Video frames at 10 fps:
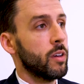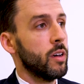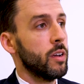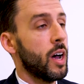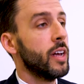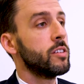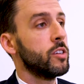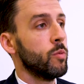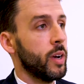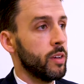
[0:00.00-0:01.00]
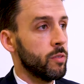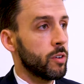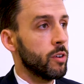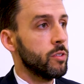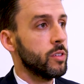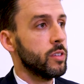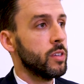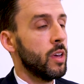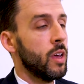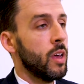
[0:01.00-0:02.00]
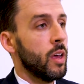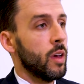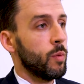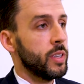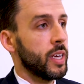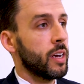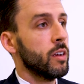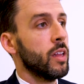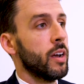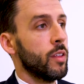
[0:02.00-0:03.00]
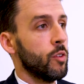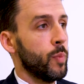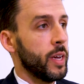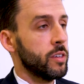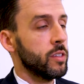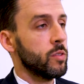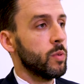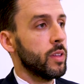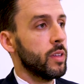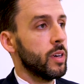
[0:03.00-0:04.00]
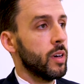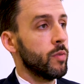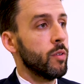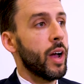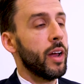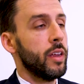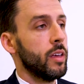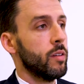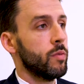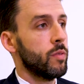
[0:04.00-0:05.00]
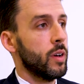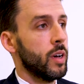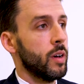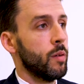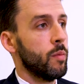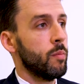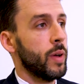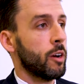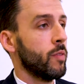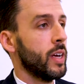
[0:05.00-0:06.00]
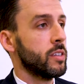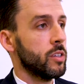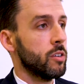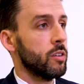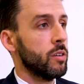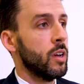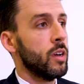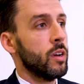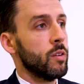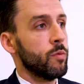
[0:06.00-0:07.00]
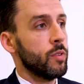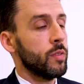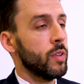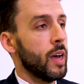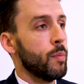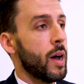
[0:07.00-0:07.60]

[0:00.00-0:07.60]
called osteoradionecrosis. We take care of a lot of those patients with a variety of microvascular free flap